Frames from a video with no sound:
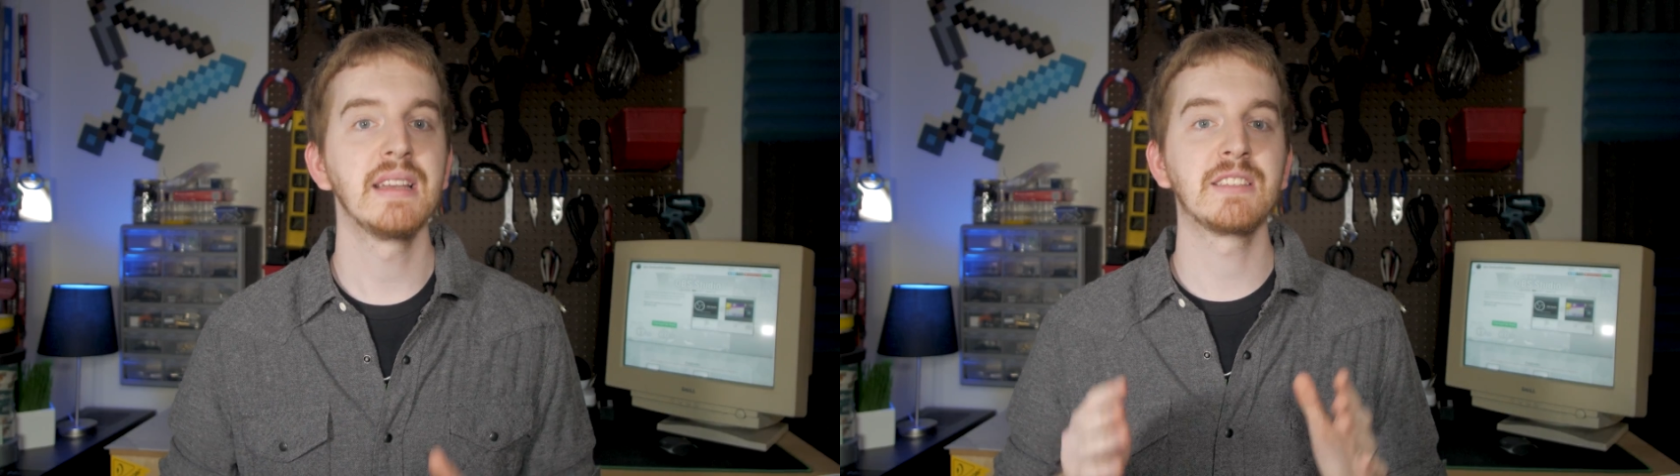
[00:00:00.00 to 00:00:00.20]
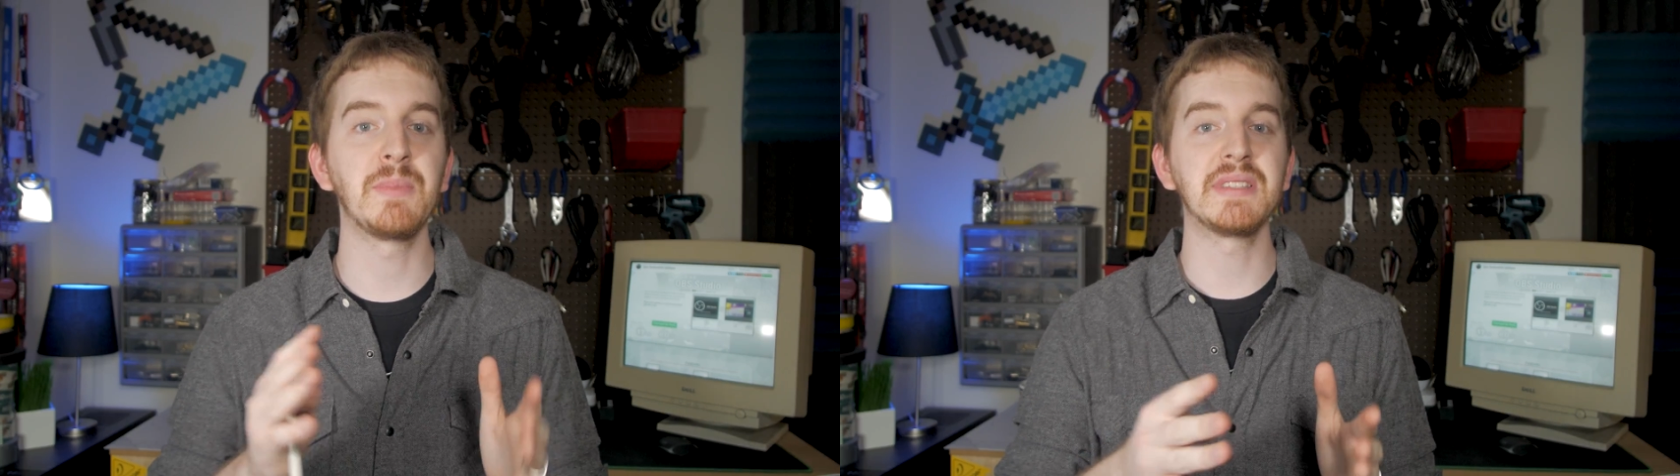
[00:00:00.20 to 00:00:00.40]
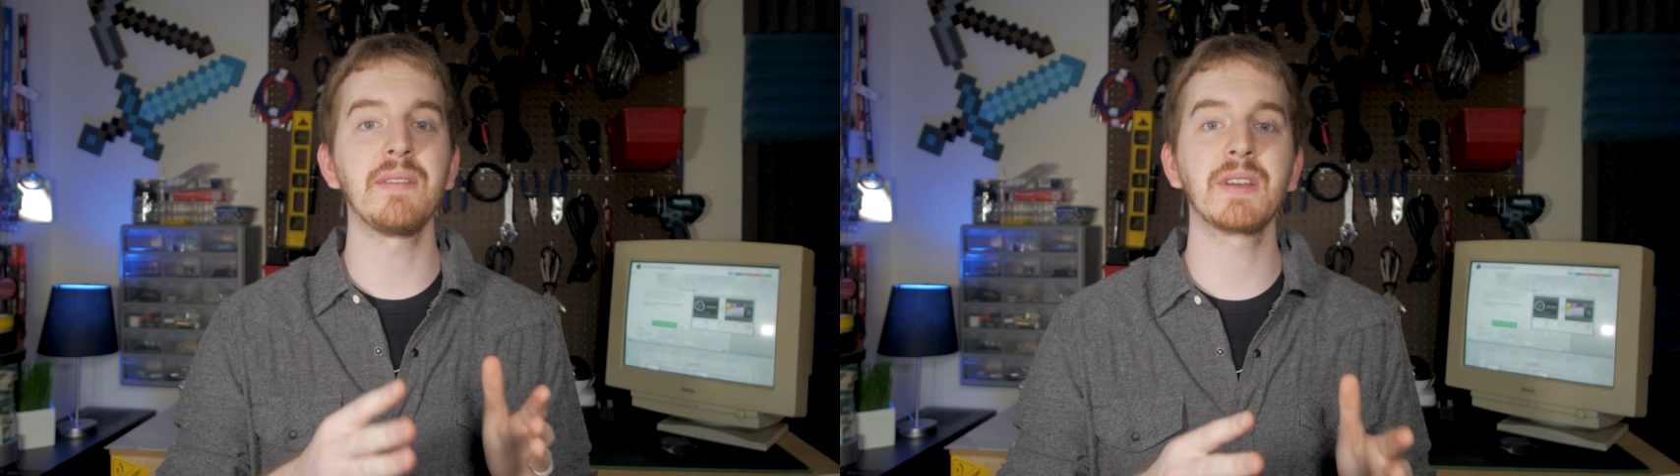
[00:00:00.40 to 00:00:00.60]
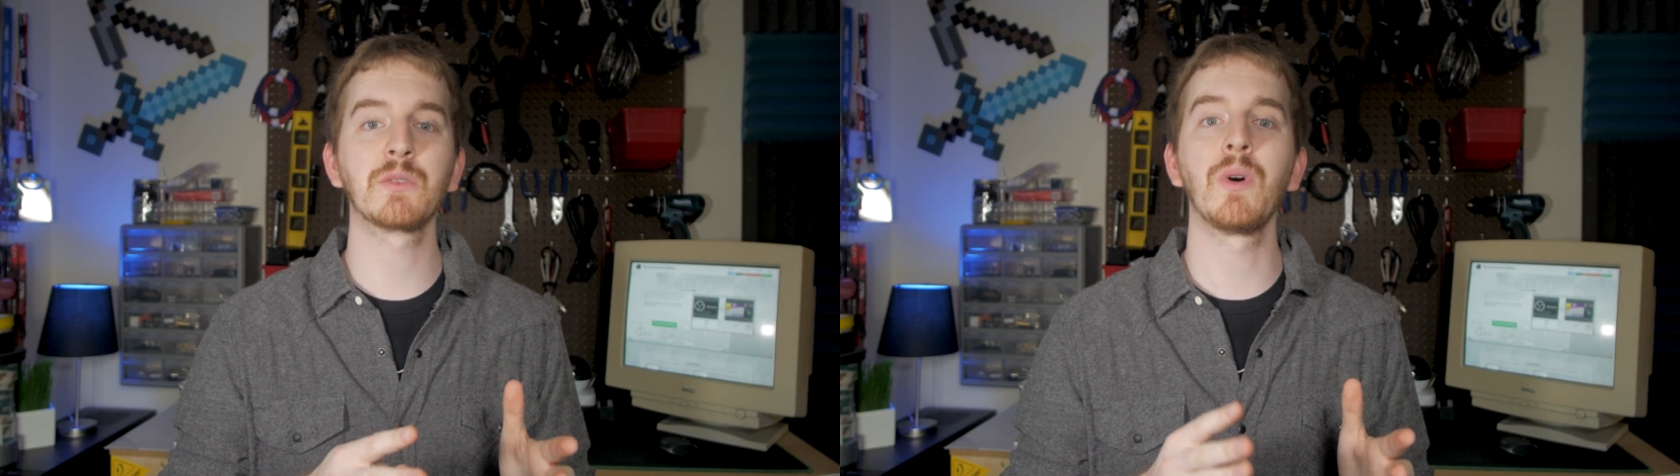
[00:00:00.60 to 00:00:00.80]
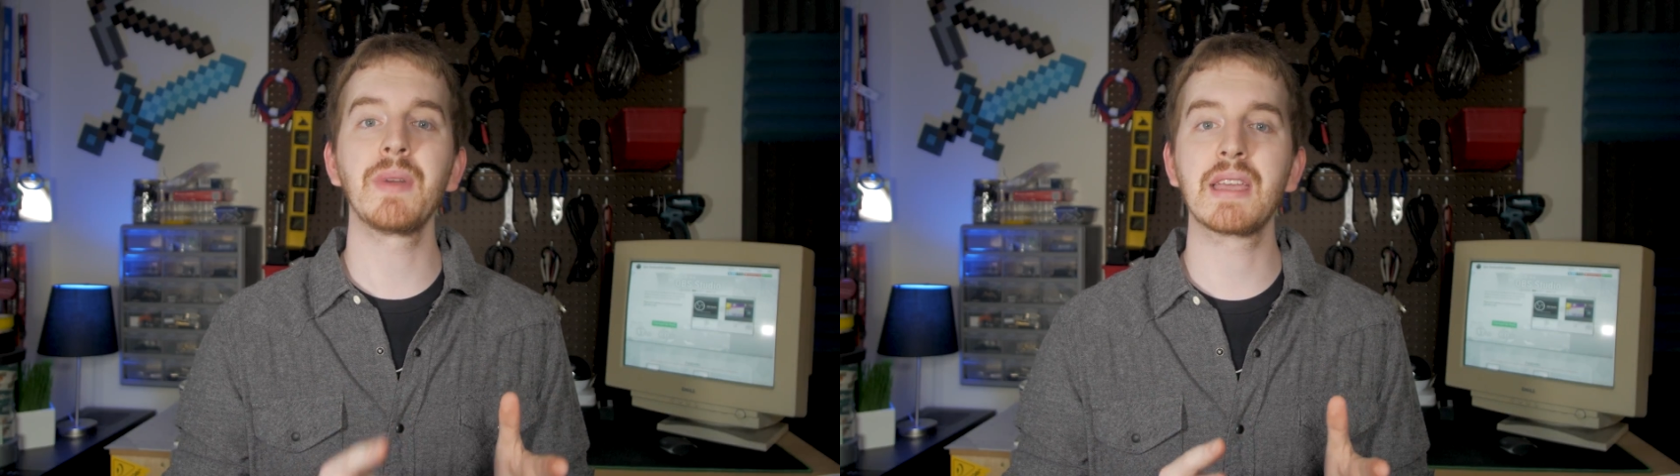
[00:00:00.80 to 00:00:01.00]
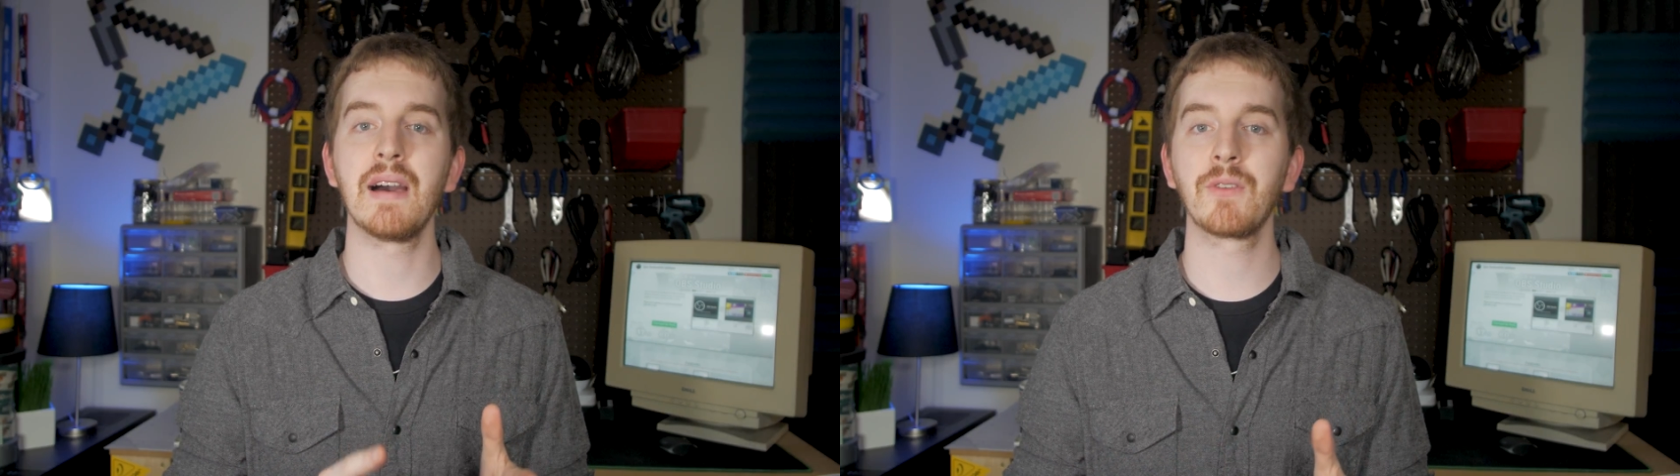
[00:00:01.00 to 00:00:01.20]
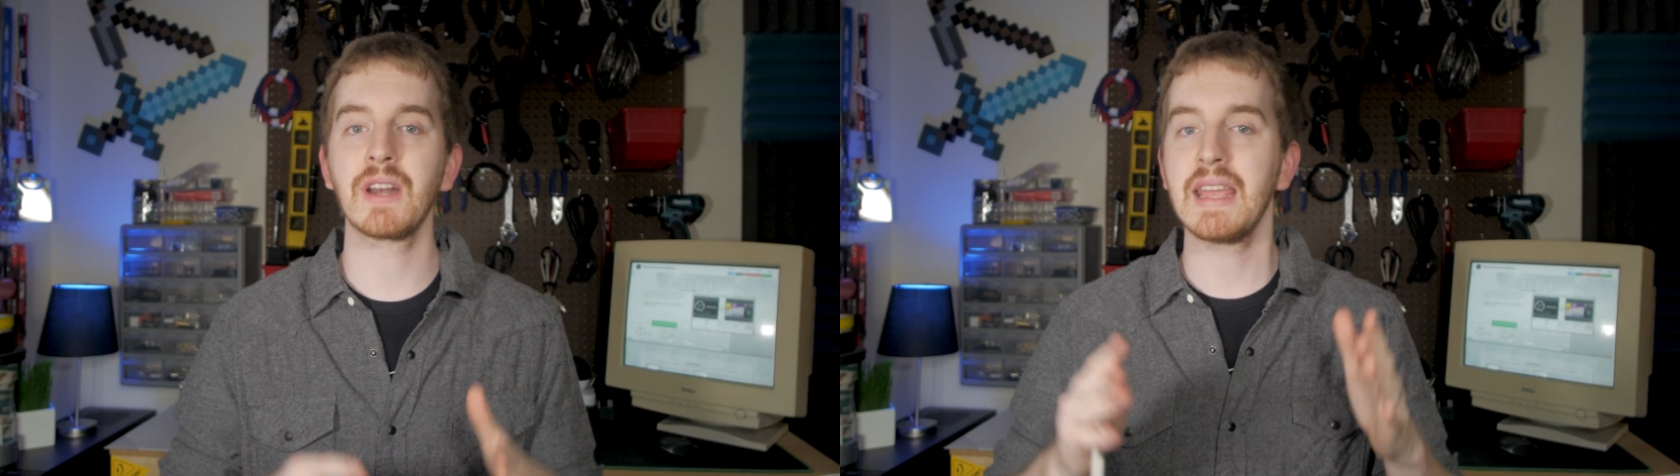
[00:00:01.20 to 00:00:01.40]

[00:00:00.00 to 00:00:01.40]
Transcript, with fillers: Specifics will be covered